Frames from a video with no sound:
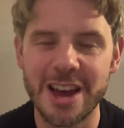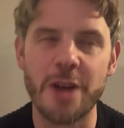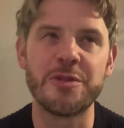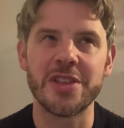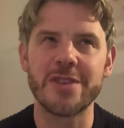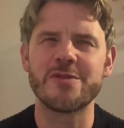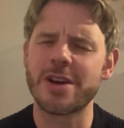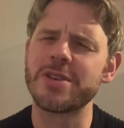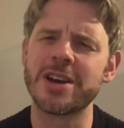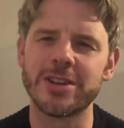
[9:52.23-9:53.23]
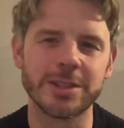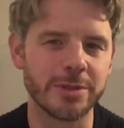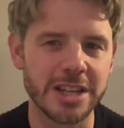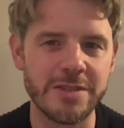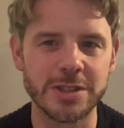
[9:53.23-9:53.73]
I find that very hard to
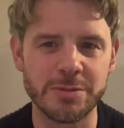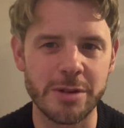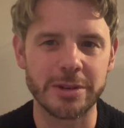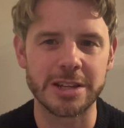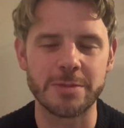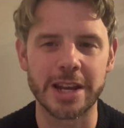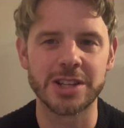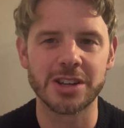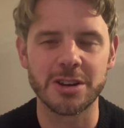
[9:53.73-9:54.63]
believe as a Premier League manager.